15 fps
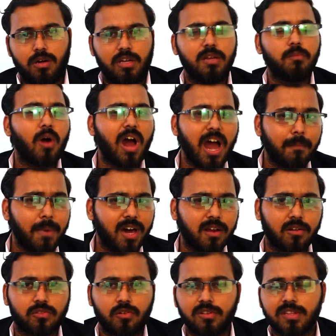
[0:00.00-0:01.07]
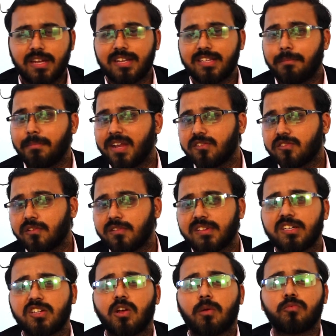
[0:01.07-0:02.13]
in Mahabharata there is a mentioned
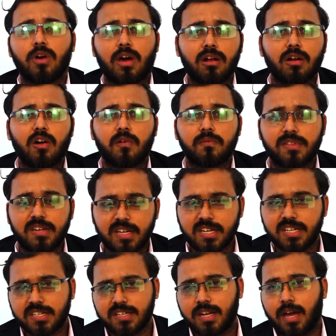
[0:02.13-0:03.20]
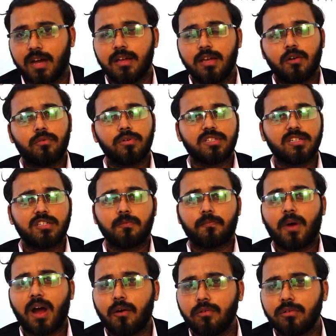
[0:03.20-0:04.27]
city of Dwaraka of Sri Krishna, which is
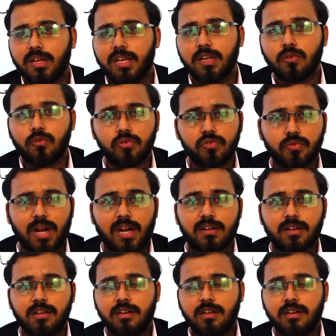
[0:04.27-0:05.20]
found in Gujarat.